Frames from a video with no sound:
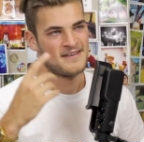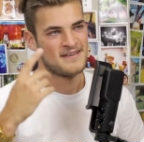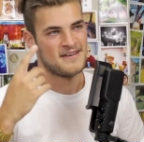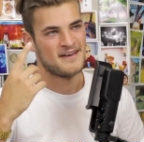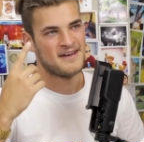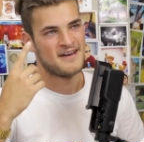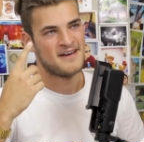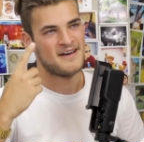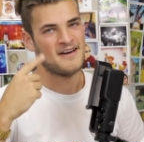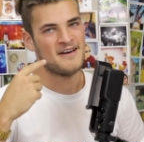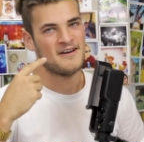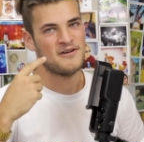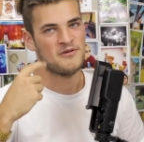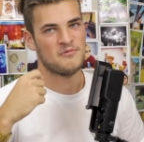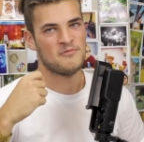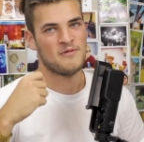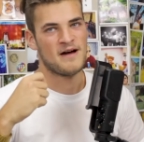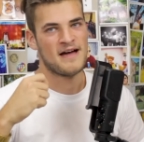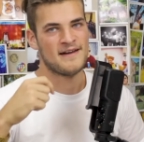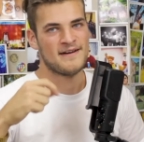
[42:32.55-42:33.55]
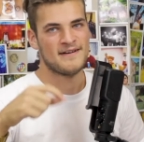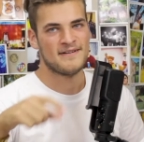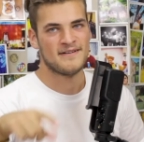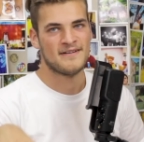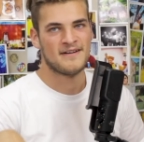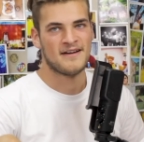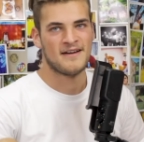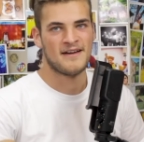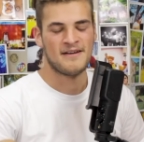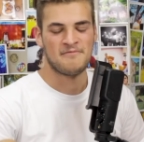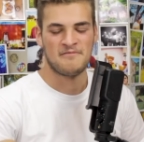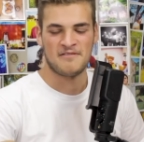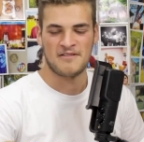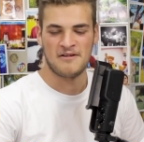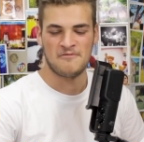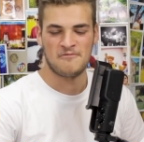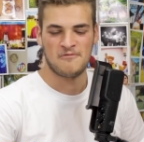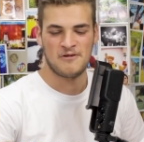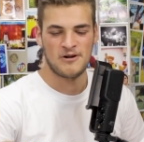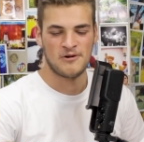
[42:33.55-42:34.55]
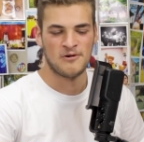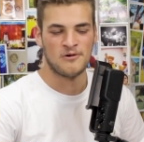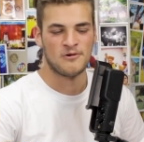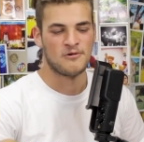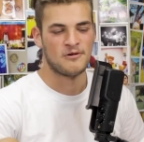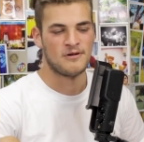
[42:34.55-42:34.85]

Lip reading: when it was like really awkward?